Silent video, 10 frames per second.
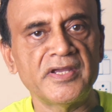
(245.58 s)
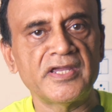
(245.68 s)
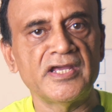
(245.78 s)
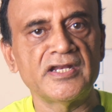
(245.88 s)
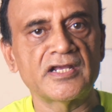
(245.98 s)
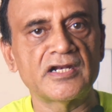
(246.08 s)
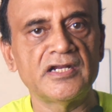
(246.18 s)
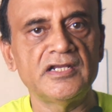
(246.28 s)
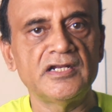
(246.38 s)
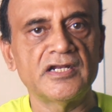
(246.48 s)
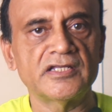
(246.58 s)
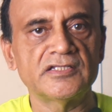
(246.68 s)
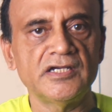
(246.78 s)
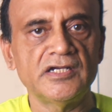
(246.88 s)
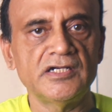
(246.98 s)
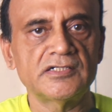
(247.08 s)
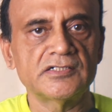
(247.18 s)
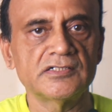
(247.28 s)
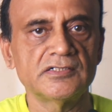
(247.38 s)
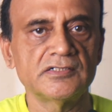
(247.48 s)
mechanically like that.
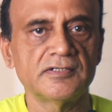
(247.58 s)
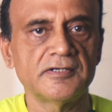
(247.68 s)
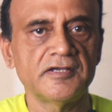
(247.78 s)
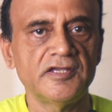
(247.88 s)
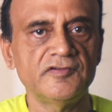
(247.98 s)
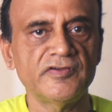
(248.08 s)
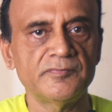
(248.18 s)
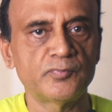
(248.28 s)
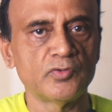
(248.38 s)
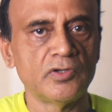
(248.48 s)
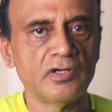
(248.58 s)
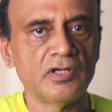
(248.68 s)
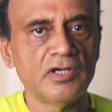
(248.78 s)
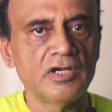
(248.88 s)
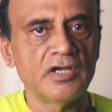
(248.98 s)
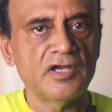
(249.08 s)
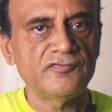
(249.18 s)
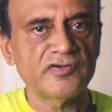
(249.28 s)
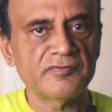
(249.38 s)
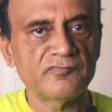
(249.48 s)
If I
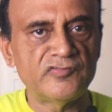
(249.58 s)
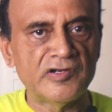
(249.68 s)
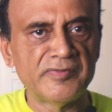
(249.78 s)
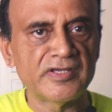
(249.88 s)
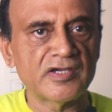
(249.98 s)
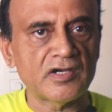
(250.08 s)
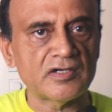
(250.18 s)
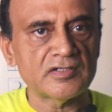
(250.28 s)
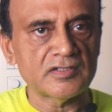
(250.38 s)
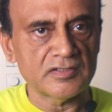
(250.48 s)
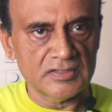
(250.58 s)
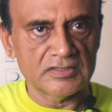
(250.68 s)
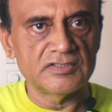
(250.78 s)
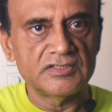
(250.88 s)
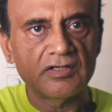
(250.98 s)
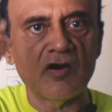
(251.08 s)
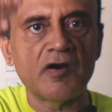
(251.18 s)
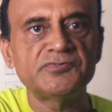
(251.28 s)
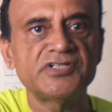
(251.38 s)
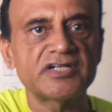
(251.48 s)
am filming
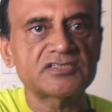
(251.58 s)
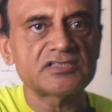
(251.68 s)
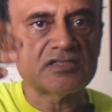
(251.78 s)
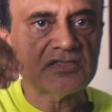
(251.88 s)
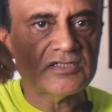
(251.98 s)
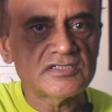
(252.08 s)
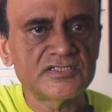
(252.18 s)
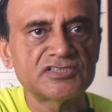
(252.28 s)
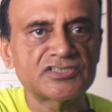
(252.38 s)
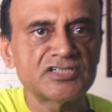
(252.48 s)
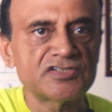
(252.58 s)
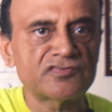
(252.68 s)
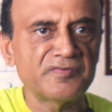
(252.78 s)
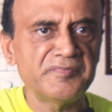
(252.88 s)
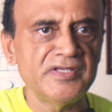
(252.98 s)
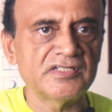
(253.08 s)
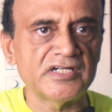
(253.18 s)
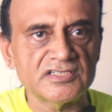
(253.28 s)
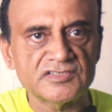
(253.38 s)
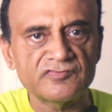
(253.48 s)
objects distant from me,
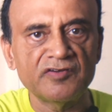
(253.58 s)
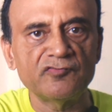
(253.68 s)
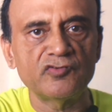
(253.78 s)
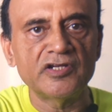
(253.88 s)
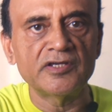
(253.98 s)
that is, if I am